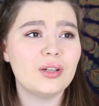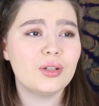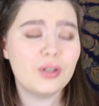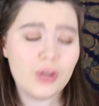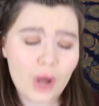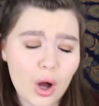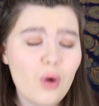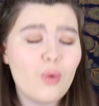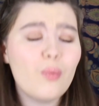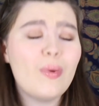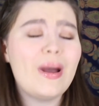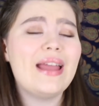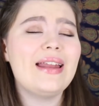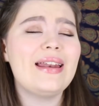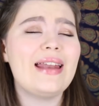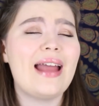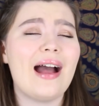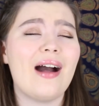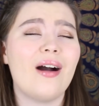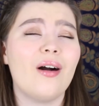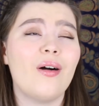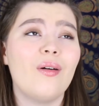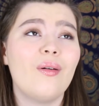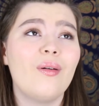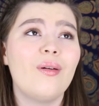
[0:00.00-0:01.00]
Go away
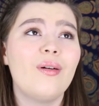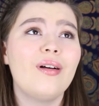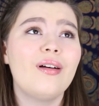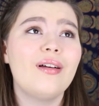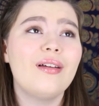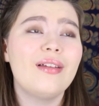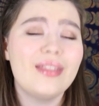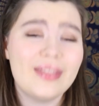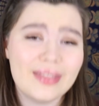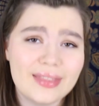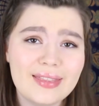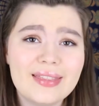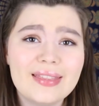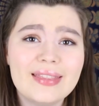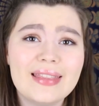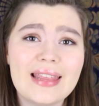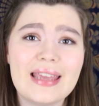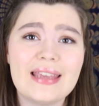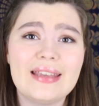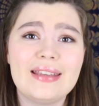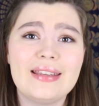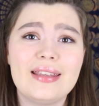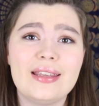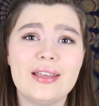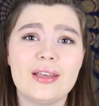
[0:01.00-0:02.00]
now.
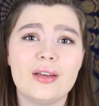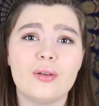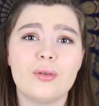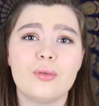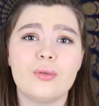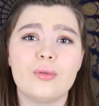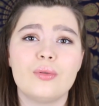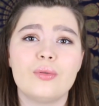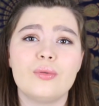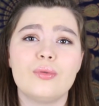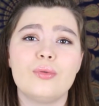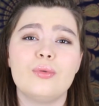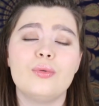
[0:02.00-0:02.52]
Thank you.